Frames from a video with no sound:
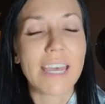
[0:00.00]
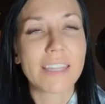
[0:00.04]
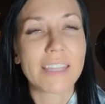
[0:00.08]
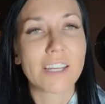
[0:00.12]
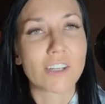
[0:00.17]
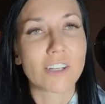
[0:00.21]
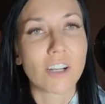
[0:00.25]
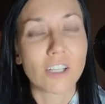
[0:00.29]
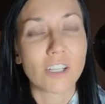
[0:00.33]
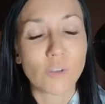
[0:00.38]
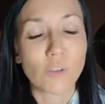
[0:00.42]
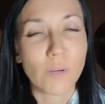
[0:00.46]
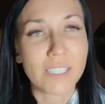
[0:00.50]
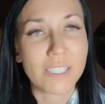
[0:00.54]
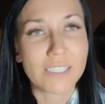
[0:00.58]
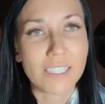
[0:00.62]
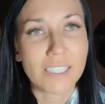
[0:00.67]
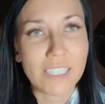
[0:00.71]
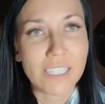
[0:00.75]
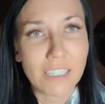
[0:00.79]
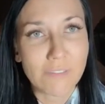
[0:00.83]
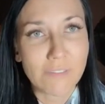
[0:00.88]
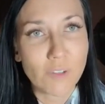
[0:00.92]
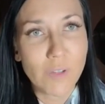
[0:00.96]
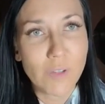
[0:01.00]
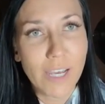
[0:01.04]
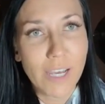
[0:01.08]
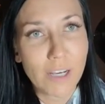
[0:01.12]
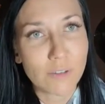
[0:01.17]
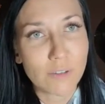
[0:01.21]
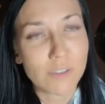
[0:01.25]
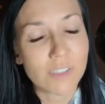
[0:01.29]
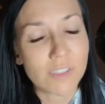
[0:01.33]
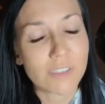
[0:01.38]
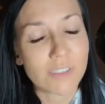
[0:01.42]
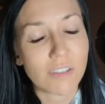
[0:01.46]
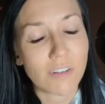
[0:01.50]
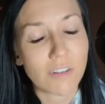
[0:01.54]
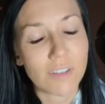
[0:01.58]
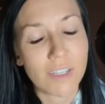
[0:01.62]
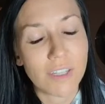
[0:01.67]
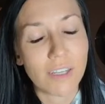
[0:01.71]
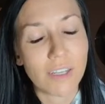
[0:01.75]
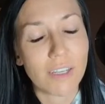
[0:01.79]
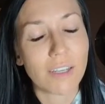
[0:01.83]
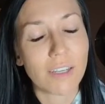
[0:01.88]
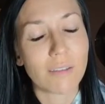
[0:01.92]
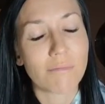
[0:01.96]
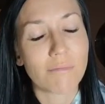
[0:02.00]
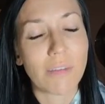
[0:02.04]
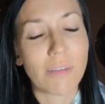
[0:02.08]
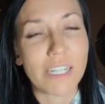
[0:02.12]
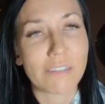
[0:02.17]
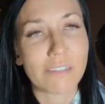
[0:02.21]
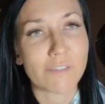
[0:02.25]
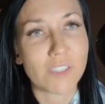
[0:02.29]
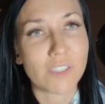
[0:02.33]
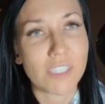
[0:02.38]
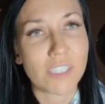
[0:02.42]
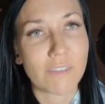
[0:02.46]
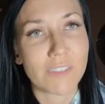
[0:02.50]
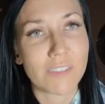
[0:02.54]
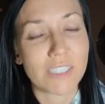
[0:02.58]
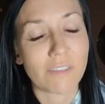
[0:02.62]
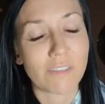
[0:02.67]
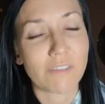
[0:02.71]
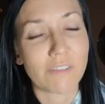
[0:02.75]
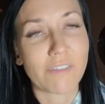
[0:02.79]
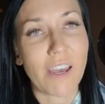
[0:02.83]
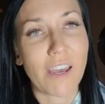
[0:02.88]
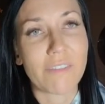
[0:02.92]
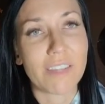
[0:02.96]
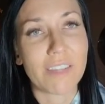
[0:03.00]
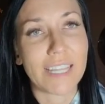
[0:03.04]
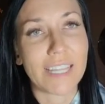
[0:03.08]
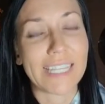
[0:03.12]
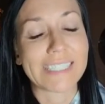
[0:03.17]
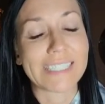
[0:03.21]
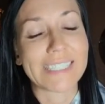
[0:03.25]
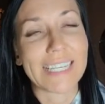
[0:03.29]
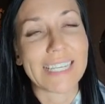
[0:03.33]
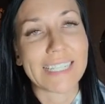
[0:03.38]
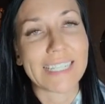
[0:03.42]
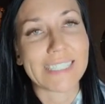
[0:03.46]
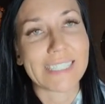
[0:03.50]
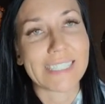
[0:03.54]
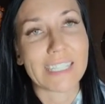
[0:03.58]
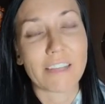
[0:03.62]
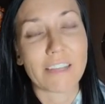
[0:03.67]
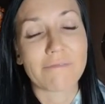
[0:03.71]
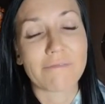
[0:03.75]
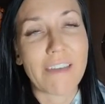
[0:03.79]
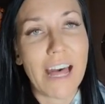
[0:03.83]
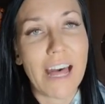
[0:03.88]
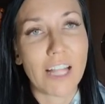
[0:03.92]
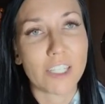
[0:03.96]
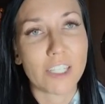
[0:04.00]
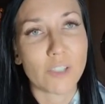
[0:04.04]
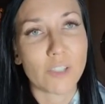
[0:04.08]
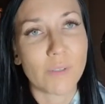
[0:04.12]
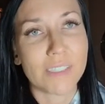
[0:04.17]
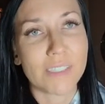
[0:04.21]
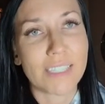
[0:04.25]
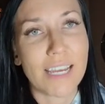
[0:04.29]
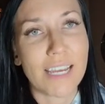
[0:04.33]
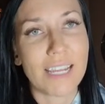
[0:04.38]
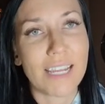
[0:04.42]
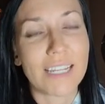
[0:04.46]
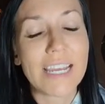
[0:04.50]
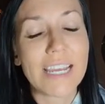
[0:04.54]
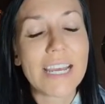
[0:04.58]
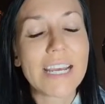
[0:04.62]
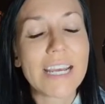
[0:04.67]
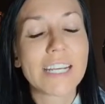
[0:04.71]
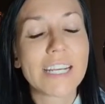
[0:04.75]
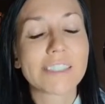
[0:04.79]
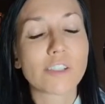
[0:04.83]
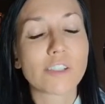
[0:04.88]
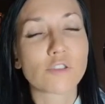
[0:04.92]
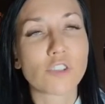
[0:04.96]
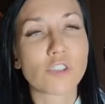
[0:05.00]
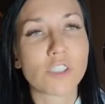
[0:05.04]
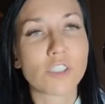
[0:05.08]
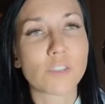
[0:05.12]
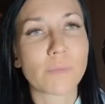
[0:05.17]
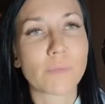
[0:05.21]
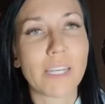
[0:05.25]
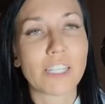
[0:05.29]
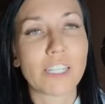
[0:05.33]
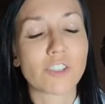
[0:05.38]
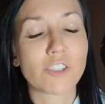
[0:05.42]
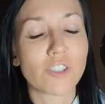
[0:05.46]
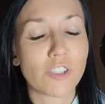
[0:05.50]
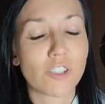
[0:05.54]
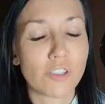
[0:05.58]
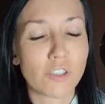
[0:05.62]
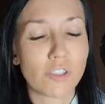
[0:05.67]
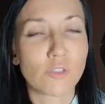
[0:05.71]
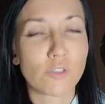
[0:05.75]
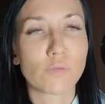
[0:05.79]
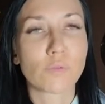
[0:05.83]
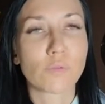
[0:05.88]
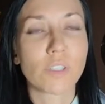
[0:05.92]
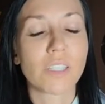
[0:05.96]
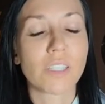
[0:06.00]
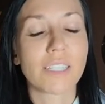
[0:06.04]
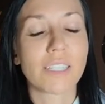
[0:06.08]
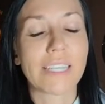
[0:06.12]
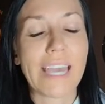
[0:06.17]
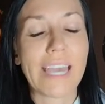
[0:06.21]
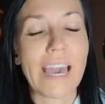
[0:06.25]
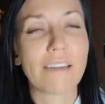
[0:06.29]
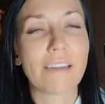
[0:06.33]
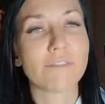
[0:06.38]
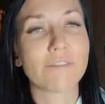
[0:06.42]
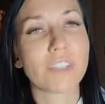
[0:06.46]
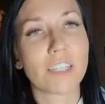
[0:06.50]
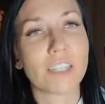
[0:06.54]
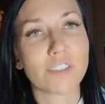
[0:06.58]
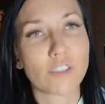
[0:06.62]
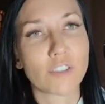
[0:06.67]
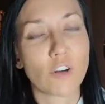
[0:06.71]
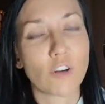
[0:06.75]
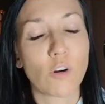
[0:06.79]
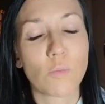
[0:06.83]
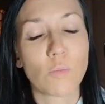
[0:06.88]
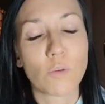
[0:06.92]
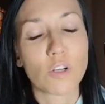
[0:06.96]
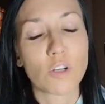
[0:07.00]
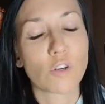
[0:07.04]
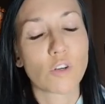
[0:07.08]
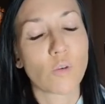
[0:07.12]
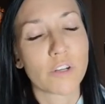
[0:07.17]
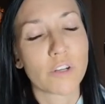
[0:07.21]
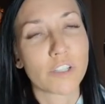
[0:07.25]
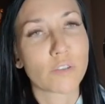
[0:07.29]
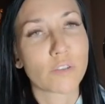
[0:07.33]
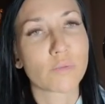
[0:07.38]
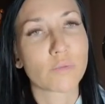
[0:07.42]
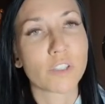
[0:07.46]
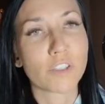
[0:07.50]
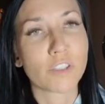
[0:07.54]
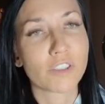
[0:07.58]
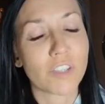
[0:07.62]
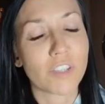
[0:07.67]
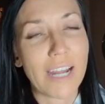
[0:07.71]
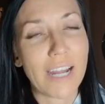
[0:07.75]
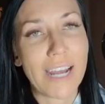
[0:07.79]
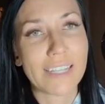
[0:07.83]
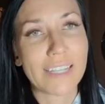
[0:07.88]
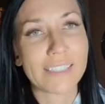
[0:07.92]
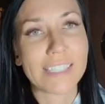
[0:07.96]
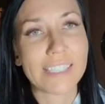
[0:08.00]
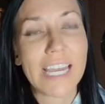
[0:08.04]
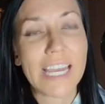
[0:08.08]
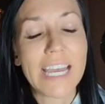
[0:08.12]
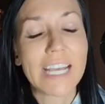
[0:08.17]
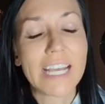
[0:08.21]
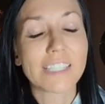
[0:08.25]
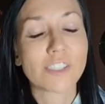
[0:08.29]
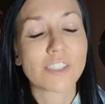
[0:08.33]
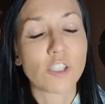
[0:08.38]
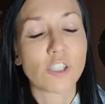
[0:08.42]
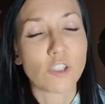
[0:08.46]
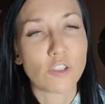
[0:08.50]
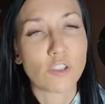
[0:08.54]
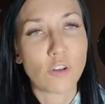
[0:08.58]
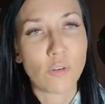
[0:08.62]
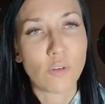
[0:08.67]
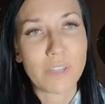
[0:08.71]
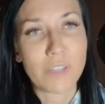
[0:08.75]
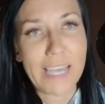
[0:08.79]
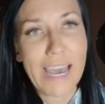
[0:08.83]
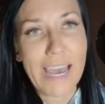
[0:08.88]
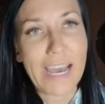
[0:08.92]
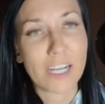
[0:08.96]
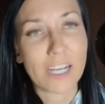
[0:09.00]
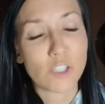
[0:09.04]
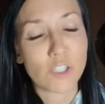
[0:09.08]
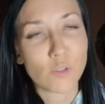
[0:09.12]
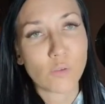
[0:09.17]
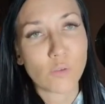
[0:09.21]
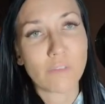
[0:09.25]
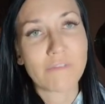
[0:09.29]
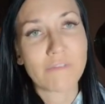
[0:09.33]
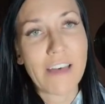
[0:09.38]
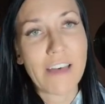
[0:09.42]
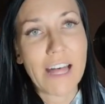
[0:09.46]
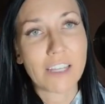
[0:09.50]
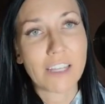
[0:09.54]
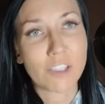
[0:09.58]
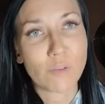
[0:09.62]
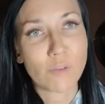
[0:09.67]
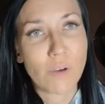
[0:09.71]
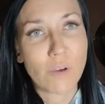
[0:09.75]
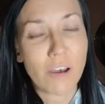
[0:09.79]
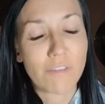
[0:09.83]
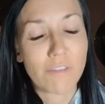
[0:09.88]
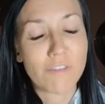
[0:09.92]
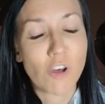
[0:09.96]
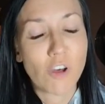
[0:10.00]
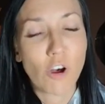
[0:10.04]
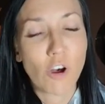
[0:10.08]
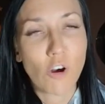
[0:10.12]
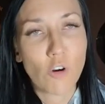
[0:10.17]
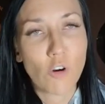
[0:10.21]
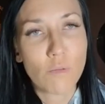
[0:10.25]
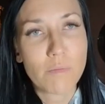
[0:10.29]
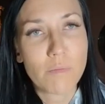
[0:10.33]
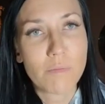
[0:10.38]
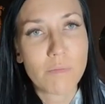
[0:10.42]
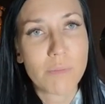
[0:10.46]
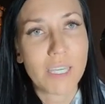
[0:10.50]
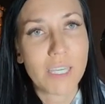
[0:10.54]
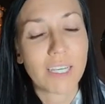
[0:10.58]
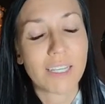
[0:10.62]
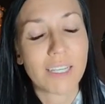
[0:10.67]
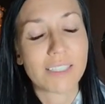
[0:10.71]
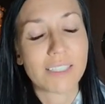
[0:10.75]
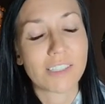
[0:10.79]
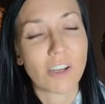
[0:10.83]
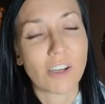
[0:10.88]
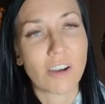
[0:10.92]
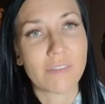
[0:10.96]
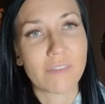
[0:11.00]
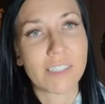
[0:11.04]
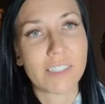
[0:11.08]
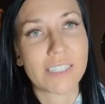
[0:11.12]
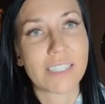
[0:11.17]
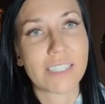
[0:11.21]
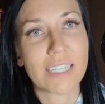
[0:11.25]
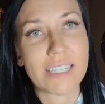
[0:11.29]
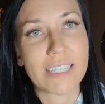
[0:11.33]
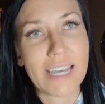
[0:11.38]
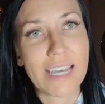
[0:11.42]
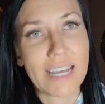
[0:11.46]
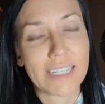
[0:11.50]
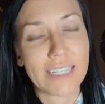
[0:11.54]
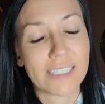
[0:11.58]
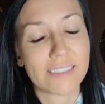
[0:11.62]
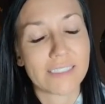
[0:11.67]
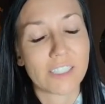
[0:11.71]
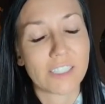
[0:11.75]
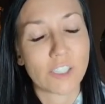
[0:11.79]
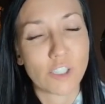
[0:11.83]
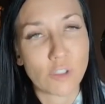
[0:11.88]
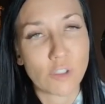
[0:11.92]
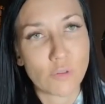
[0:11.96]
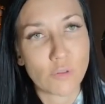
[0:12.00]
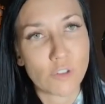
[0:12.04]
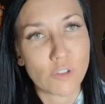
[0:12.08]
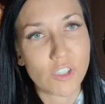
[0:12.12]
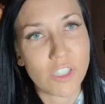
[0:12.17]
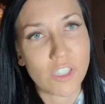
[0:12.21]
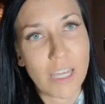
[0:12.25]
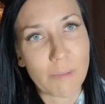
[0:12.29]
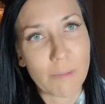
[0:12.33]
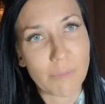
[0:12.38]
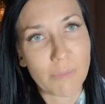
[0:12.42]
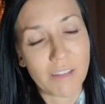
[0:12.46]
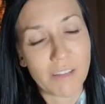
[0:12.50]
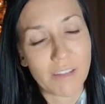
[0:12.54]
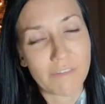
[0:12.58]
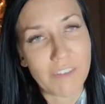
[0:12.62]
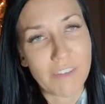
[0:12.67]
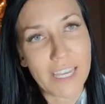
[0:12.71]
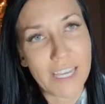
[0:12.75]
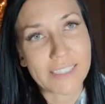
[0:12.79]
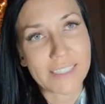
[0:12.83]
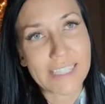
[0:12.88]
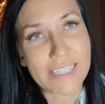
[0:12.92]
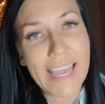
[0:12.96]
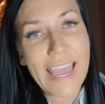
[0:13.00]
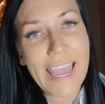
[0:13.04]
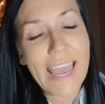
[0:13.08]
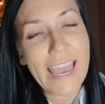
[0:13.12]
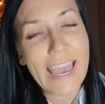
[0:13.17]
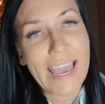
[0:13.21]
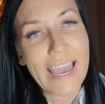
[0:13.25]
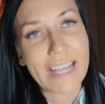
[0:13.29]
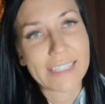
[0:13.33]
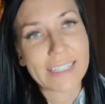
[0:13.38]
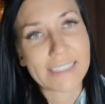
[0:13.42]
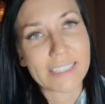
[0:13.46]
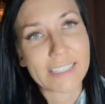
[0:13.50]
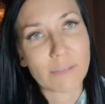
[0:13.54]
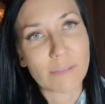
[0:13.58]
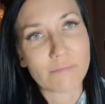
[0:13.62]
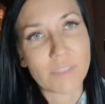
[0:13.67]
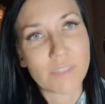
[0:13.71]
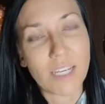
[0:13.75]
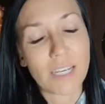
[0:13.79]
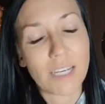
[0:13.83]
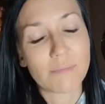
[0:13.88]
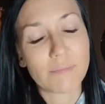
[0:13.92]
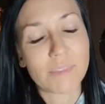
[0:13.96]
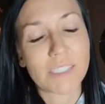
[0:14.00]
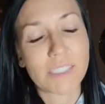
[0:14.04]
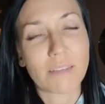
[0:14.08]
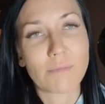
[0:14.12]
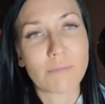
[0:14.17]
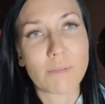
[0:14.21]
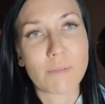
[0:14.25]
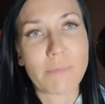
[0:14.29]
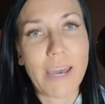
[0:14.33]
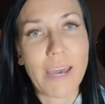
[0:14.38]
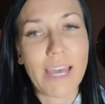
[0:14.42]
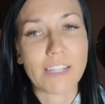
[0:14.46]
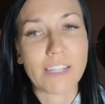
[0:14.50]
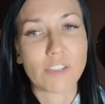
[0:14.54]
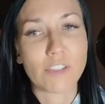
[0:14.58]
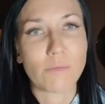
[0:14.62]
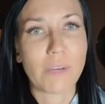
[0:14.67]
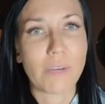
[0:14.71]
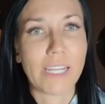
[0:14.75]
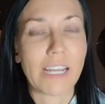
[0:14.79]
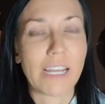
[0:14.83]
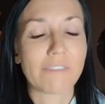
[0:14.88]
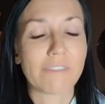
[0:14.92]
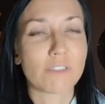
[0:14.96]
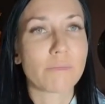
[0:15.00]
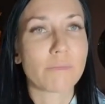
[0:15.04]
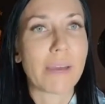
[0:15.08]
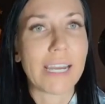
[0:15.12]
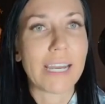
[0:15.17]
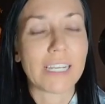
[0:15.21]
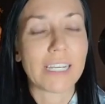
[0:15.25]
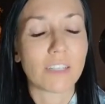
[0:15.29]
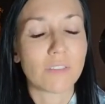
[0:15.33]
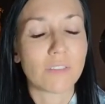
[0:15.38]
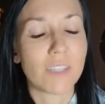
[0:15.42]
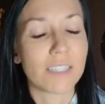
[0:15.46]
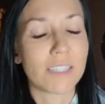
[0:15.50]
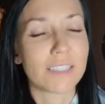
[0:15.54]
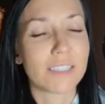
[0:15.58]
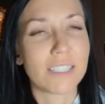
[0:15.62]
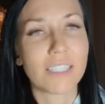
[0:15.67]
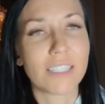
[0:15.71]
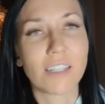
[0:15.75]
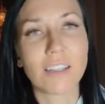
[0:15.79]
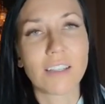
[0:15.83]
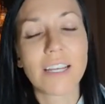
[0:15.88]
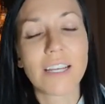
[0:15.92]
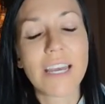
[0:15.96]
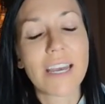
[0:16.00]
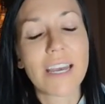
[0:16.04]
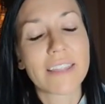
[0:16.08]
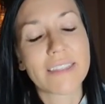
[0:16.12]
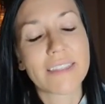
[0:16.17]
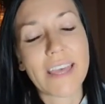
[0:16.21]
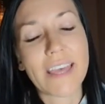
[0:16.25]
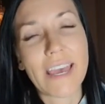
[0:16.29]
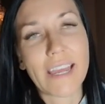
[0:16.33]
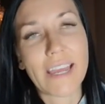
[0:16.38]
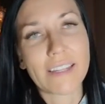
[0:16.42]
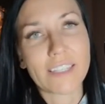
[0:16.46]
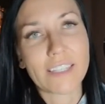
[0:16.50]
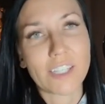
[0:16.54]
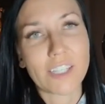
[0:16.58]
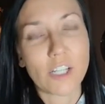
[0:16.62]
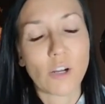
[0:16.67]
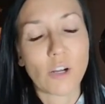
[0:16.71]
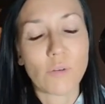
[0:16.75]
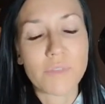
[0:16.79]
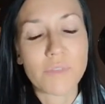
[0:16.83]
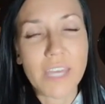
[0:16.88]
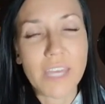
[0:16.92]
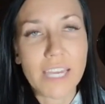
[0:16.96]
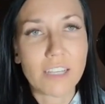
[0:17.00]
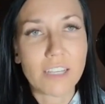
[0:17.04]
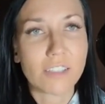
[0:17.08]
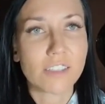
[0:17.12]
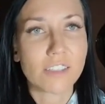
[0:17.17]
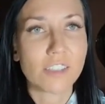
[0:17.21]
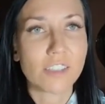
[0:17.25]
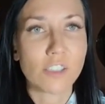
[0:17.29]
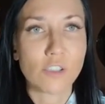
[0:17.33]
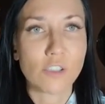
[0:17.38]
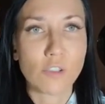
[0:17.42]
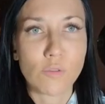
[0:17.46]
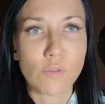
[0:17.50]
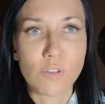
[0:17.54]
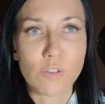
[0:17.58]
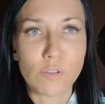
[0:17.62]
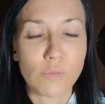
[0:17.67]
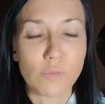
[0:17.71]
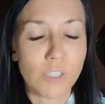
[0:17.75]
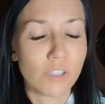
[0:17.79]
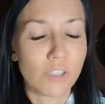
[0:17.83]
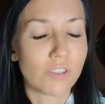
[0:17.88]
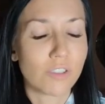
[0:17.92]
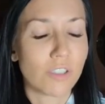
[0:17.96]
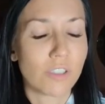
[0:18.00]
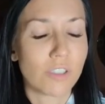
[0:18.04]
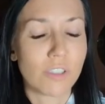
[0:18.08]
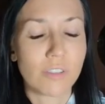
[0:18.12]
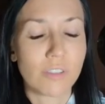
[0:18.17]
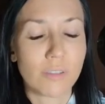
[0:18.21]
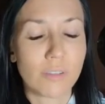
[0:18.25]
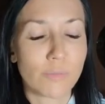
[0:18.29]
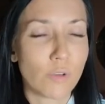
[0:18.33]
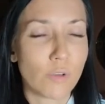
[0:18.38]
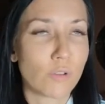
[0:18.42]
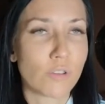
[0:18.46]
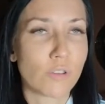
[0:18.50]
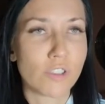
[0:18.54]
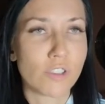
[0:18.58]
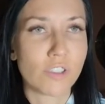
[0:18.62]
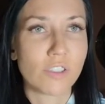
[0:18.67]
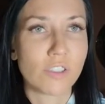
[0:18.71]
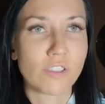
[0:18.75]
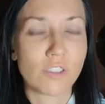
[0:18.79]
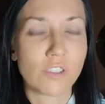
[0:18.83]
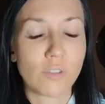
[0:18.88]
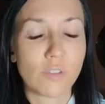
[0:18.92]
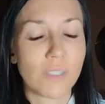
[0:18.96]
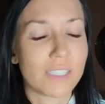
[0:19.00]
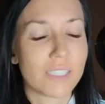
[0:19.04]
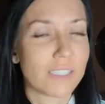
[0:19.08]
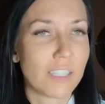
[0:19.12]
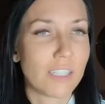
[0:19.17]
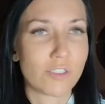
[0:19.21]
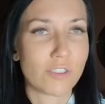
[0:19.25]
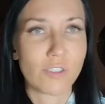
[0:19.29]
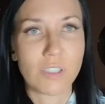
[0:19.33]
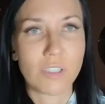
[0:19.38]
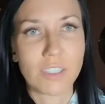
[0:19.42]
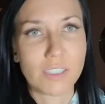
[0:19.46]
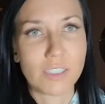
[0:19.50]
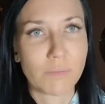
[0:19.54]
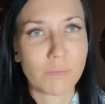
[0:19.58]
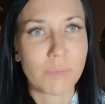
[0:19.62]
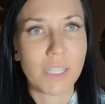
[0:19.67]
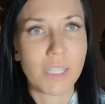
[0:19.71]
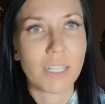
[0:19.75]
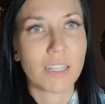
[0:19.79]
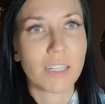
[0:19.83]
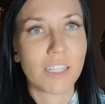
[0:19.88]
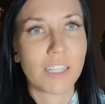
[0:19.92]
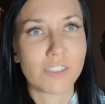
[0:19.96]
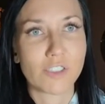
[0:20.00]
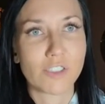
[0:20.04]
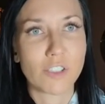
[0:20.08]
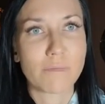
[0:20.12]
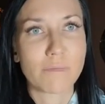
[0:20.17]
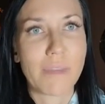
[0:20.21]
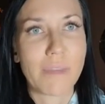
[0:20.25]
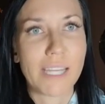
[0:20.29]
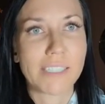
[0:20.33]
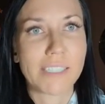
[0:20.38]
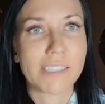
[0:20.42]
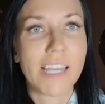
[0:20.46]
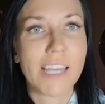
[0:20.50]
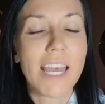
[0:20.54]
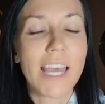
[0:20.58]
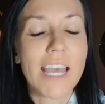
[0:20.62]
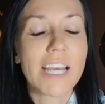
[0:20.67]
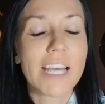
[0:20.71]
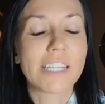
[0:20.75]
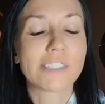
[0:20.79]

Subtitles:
They're not going to give you the house or the money for 775 unless they see the value as that. So just make sure you really have done your homework, or your realtor has, so you know the actual value of the home, because obviously that is a huge slap in the face and sometimes can be bad. You might have to back out of the deal. Then, you know, they could sue you, the realtor, the brokerage could sue you, etc., and it's a big cluster mess.